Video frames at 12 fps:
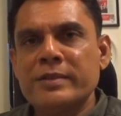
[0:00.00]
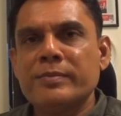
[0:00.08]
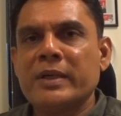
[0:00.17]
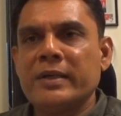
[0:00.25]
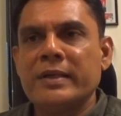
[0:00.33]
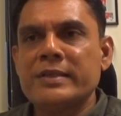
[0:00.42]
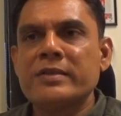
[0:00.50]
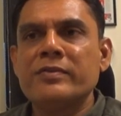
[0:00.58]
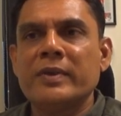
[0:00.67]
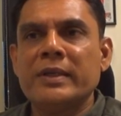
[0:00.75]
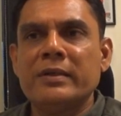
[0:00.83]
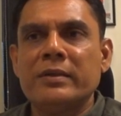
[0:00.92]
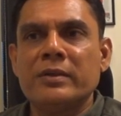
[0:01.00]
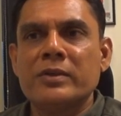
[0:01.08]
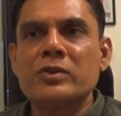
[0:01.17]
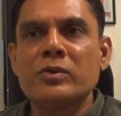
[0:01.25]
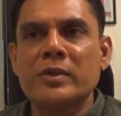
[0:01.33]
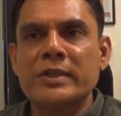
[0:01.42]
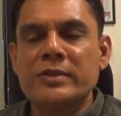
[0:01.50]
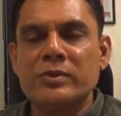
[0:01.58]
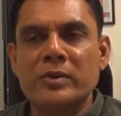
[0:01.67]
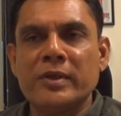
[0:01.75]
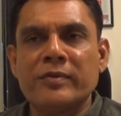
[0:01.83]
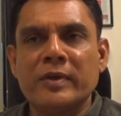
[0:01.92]
but as and when stories
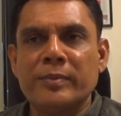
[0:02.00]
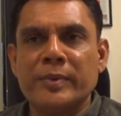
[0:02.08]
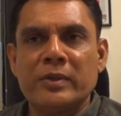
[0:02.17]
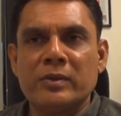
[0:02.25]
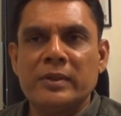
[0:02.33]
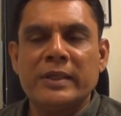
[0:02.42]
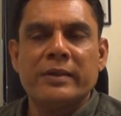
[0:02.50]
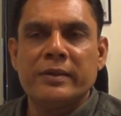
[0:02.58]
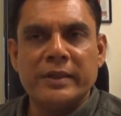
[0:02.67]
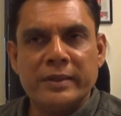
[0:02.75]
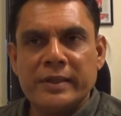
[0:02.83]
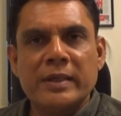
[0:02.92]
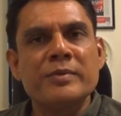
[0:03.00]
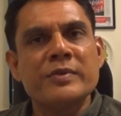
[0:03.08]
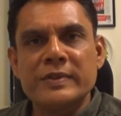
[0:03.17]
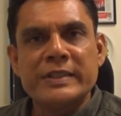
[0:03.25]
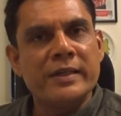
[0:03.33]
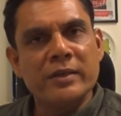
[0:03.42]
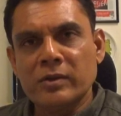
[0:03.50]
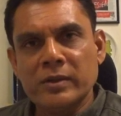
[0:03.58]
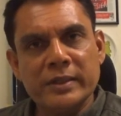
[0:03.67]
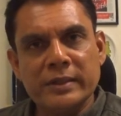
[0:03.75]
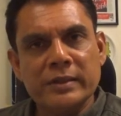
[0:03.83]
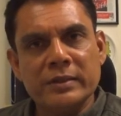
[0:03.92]
do develop and all, there are times we share
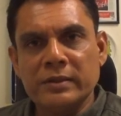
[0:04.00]
content.